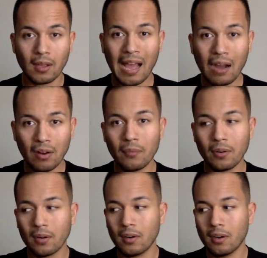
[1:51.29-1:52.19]

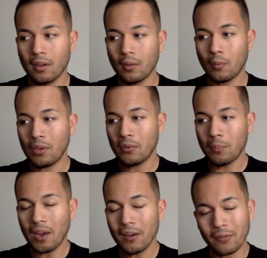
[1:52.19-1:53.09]
However, when you
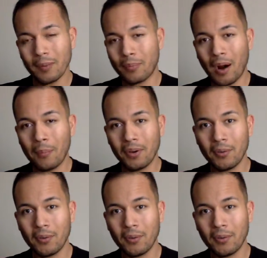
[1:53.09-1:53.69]
buy a flip property,